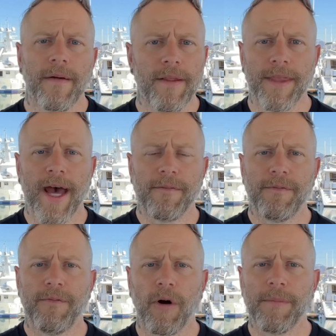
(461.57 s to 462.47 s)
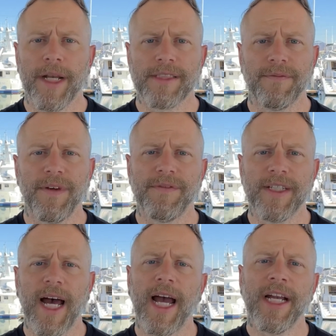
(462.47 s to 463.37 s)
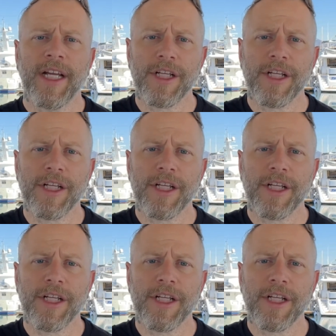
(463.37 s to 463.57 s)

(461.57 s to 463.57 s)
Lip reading: that 4 minutes and 59,